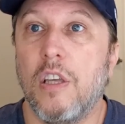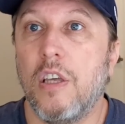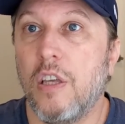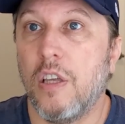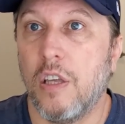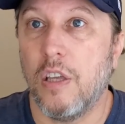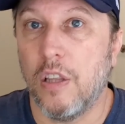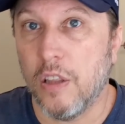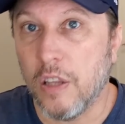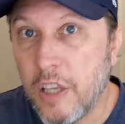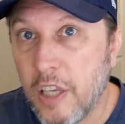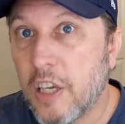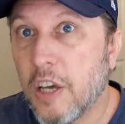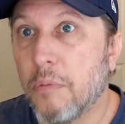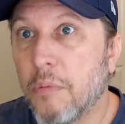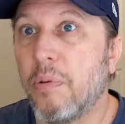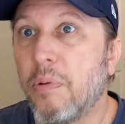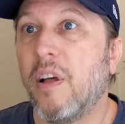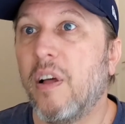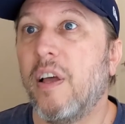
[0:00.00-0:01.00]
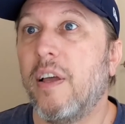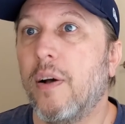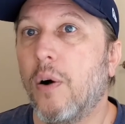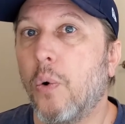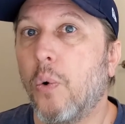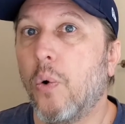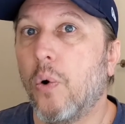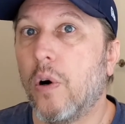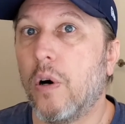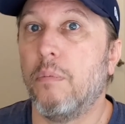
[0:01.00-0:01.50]
in link-up play
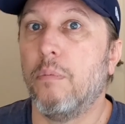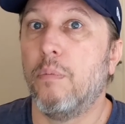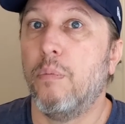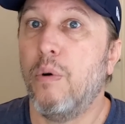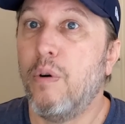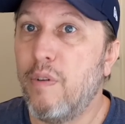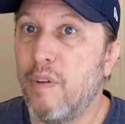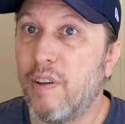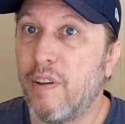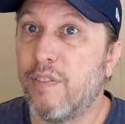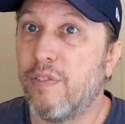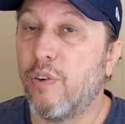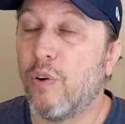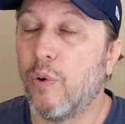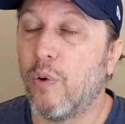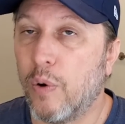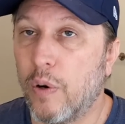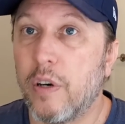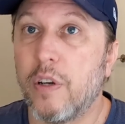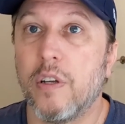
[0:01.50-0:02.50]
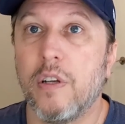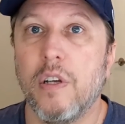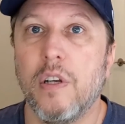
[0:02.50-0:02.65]
or moving forward.